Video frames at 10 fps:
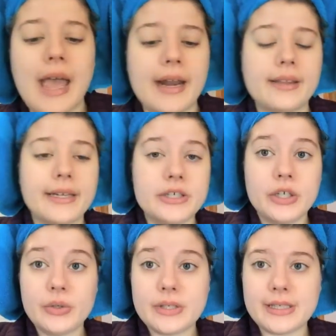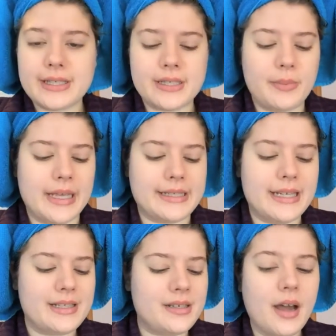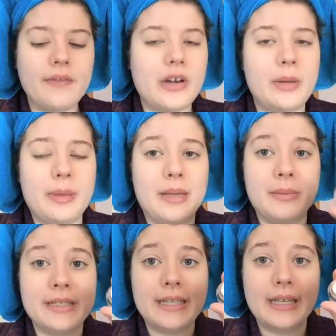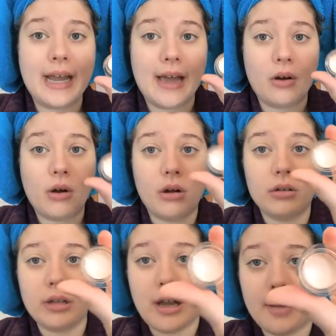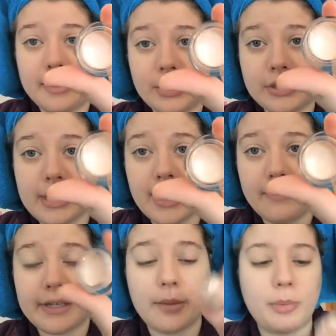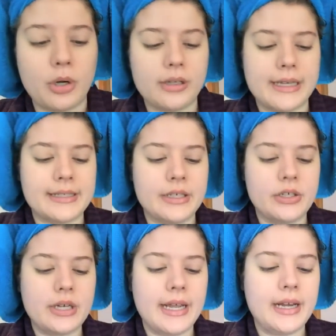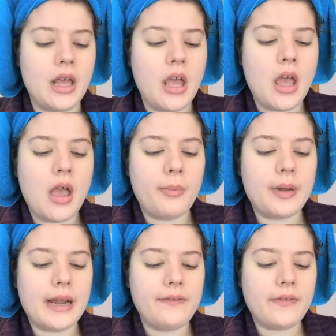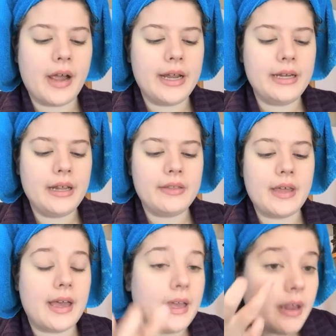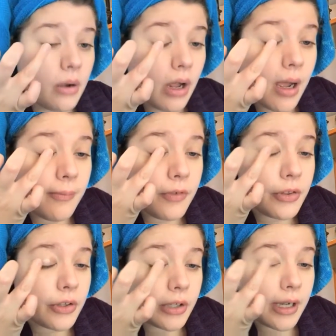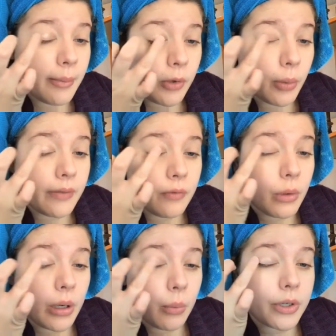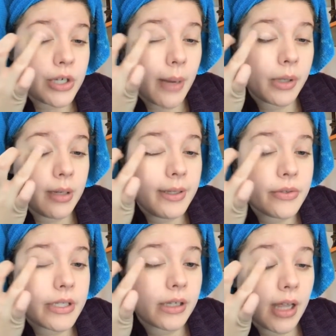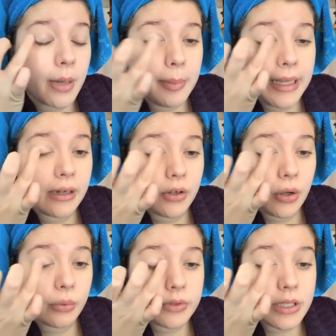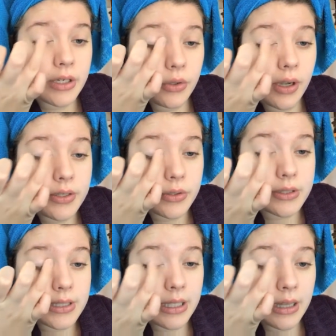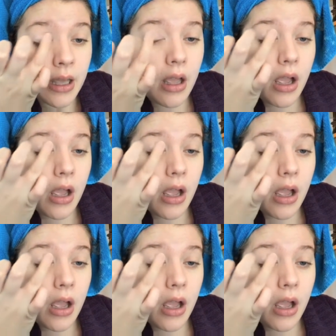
and I like to use this as a base. It's not very pigmented at all. It's just kind of like a pearlescent shade, but I find that for the look I'm going for, which I'm going to be using a lot of pink tones, and you guys will see,